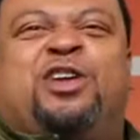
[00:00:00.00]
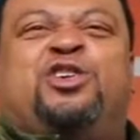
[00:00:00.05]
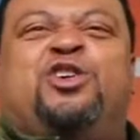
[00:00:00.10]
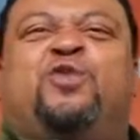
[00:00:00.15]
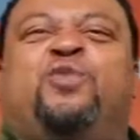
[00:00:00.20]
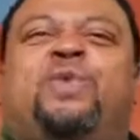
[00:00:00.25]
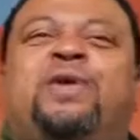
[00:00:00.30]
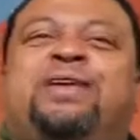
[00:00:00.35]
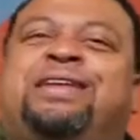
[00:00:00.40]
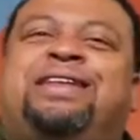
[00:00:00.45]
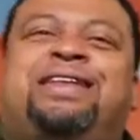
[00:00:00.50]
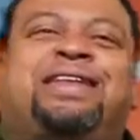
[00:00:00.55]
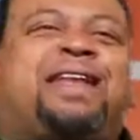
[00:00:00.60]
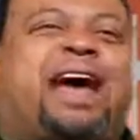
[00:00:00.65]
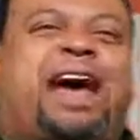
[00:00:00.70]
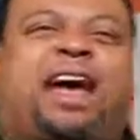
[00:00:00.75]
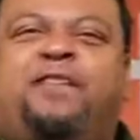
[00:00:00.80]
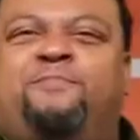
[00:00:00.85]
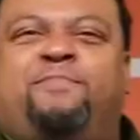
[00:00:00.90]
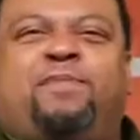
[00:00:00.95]
You would
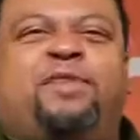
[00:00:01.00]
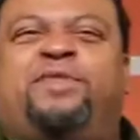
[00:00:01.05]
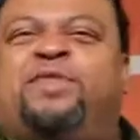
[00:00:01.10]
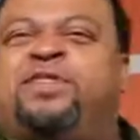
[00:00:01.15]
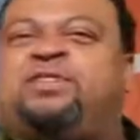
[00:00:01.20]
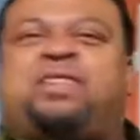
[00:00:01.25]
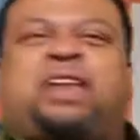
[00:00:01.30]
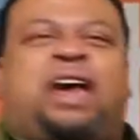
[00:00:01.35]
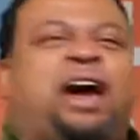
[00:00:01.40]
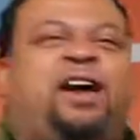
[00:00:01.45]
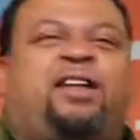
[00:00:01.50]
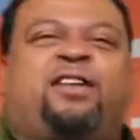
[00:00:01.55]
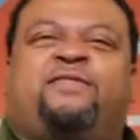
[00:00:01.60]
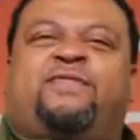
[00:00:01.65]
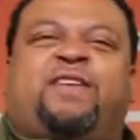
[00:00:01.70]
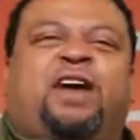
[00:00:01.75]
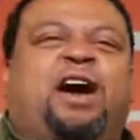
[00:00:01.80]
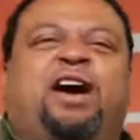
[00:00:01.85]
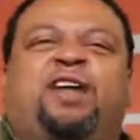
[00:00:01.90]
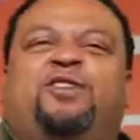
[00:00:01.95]
not be the child of
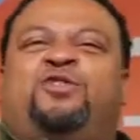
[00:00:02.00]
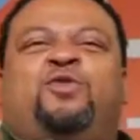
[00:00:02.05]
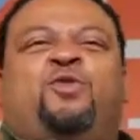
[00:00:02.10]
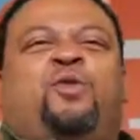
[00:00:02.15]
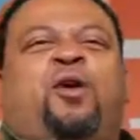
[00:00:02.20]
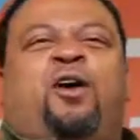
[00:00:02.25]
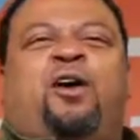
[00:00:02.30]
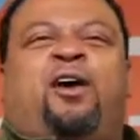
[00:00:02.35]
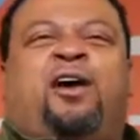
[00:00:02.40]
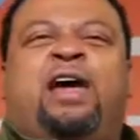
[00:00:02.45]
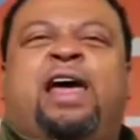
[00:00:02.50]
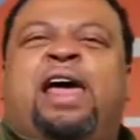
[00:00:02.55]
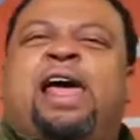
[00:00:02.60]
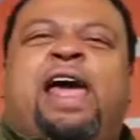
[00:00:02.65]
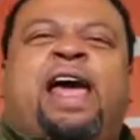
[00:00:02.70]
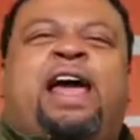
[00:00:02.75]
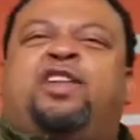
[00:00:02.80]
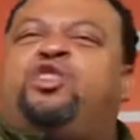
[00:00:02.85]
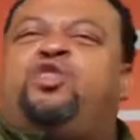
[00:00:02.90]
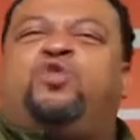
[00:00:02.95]
God you are
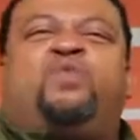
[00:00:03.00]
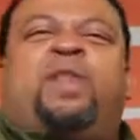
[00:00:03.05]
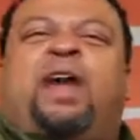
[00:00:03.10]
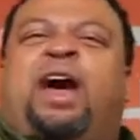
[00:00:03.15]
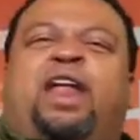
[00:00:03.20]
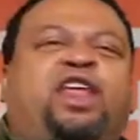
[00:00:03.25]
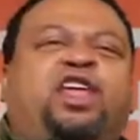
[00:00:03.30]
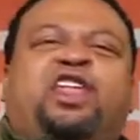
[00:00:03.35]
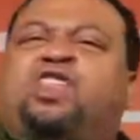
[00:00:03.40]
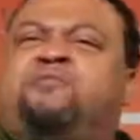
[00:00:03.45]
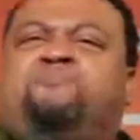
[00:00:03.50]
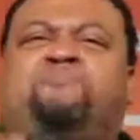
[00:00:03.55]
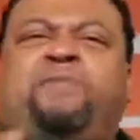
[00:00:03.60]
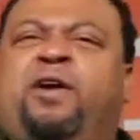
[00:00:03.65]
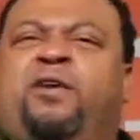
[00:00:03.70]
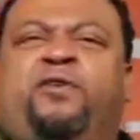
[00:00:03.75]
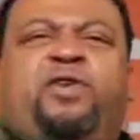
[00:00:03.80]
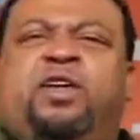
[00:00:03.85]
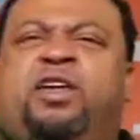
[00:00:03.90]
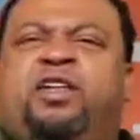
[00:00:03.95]
had you not
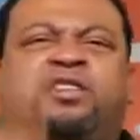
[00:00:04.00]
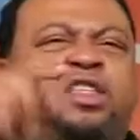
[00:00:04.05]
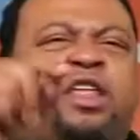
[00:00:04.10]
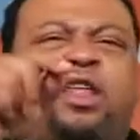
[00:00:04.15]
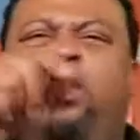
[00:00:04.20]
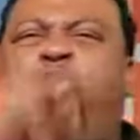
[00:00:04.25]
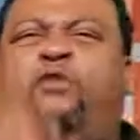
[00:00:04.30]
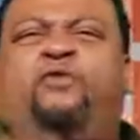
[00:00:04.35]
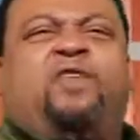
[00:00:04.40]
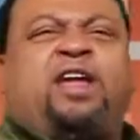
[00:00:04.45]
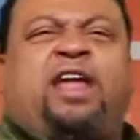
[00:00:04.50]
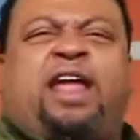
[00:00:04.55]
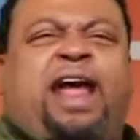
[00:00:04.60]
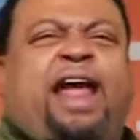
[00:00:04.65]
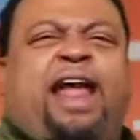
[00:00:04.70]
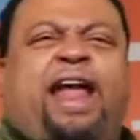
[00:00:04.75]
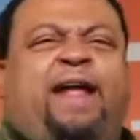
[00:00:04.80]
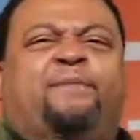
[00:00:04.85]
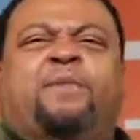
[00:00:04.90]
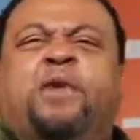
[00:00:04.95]
experienced and
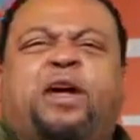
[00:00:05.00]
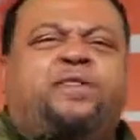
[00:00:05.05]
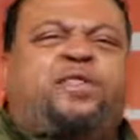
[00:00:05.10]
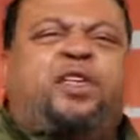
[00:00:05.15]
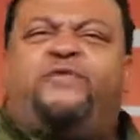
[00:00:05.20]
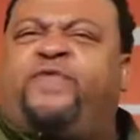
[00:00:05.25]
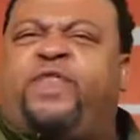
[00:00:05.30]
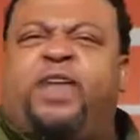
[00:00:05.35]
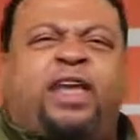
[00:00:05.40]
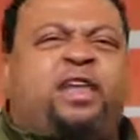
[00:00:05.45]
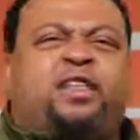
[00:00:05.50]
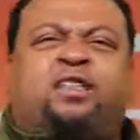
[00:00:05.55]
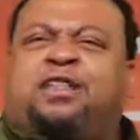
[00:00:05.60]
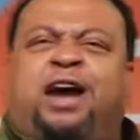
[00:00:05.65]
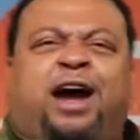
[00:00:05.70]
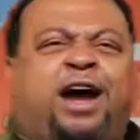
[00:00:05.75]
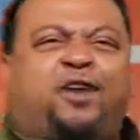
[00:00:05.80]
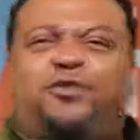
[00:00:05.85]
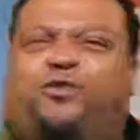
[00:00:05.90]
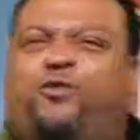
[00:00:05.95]
overcame the things
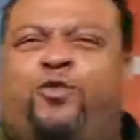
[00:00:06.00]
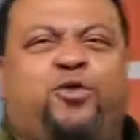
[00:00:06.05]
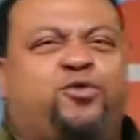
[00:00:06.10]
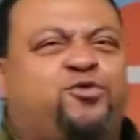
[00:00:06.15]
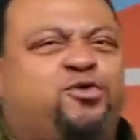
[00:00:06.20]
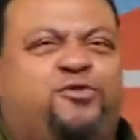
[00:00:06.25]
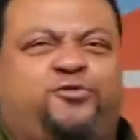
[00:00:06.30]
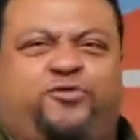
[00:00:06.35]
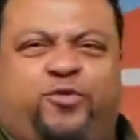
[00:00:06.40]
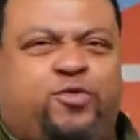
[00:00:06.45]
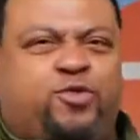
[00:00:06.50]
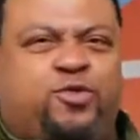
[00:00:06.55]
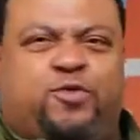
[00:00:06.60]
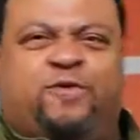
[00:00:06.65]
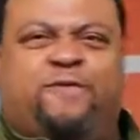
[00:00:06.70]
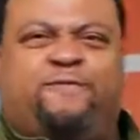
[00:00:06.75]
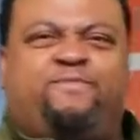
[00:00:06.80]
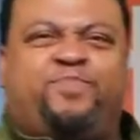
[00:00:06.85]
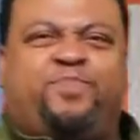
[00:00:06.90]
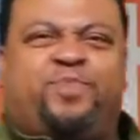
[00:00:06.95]
God grew you
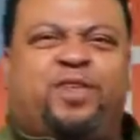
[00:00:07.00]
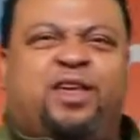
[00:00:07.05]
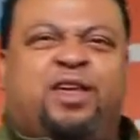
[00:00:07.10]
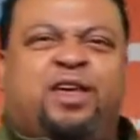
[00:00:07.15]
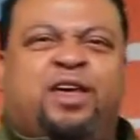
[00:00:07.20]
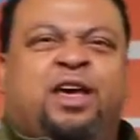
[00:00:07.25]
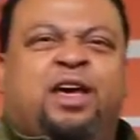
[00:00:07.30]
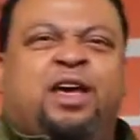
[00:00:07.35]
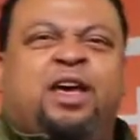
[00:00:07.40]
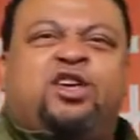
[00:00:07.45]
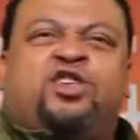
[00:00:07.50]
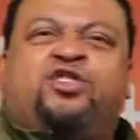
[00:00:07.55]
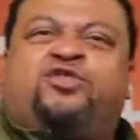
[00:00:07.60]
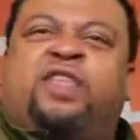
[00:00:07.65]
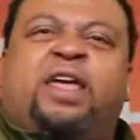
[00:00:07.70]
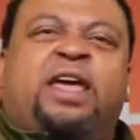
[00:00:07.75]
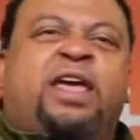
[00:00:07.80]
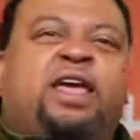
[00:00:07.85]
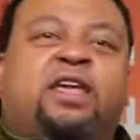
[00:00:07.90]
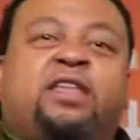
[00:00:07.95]
through.
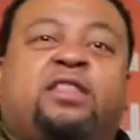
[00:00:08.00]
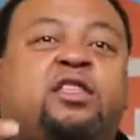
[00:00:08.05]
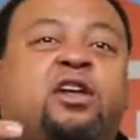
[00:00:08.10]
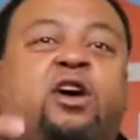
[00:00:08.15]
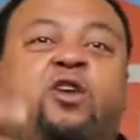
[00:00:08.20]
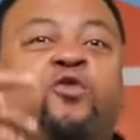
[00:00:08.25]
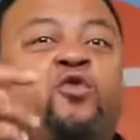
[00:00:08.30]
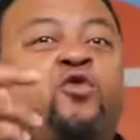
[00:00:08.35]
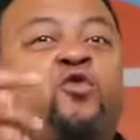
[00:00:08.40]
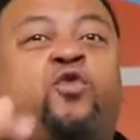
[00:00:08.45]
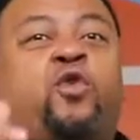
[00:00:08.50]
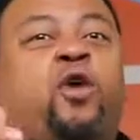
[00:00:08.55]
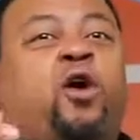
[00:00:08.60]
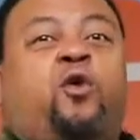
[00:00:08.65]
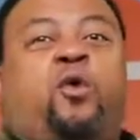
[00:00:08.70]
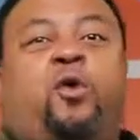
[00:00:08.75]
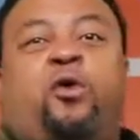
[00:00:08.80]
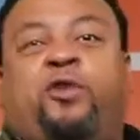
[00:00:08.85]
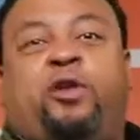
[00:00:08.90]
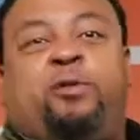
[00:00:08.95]
Things don't
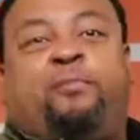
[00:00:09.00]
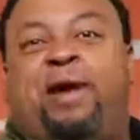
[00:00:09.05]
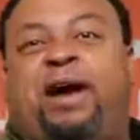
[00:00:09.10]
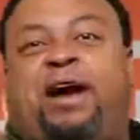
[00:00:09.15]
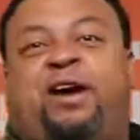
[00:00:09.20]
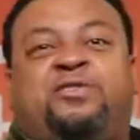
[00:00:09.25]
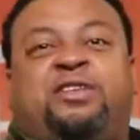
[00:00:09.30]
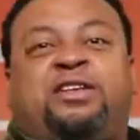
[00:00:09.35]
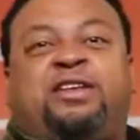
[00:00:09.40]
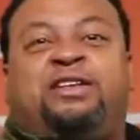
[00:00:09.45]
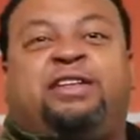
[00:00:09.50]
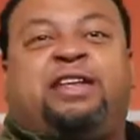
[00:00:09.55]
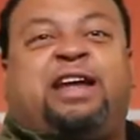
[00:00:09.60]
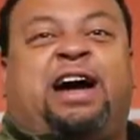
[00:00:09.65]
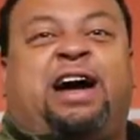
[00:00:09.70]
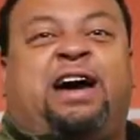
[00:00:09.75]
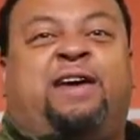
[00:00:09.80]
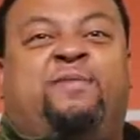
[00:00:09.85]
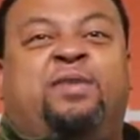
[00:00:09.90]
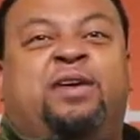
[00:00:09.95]
grow on the
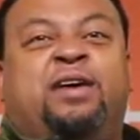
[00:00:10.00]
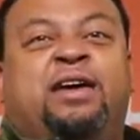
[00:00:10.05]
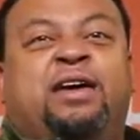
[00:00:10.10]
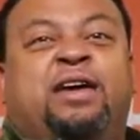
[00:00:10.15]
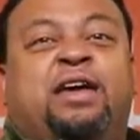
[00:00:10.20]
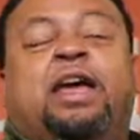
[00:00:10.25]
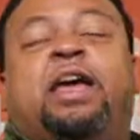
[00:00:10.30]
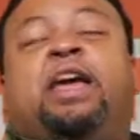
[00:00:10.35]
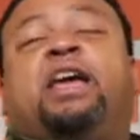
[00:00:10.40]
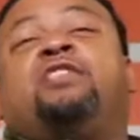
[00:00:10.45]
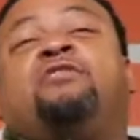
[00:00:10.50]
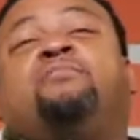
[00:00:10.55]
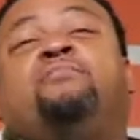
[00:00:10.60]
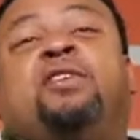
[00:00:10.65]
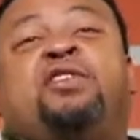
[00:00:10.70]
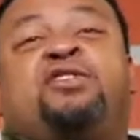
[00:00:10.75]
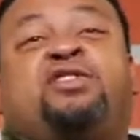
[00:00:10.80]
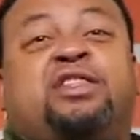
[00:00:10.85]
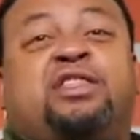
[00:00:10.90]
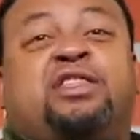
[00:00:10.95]
mountaintop as
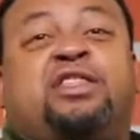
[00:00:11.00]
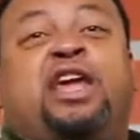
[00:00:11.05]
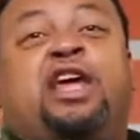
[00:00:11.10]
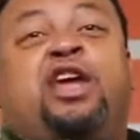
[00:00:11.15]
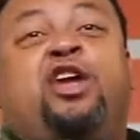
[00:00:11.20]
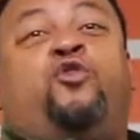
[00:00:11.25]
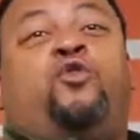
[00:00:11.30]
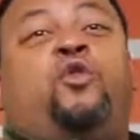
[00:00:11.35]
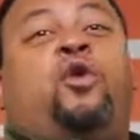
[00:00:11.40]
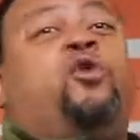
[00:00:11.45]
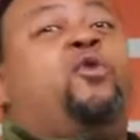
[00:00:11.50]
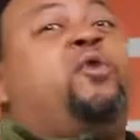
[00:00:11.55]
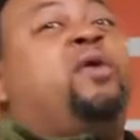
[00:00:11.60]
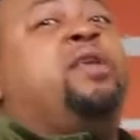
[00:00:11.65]
much as they grow